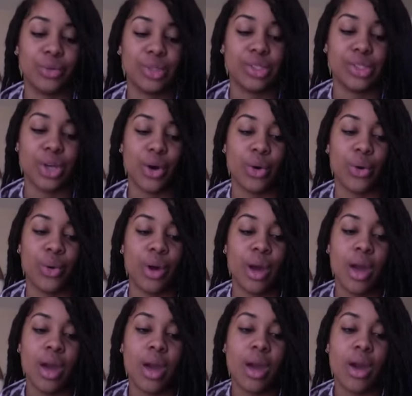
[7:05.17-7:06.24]
So
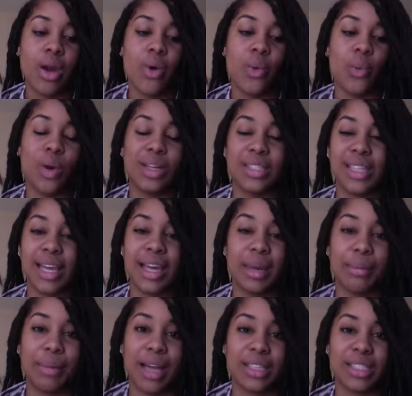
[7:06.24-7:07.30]
once I
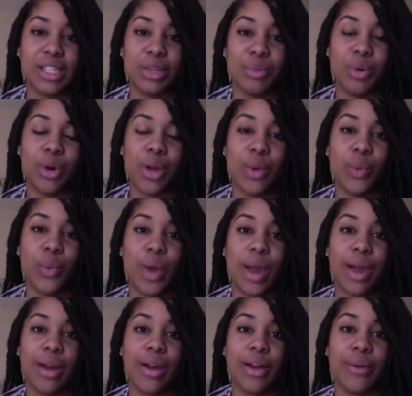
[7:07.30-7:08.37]
get back to the point
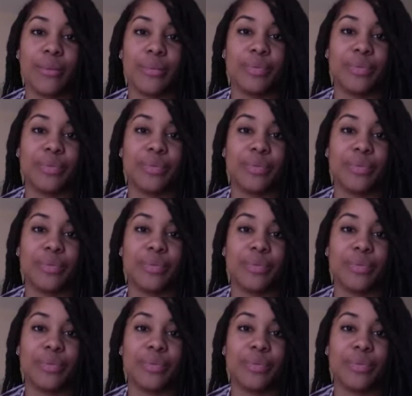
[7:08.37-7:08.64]
where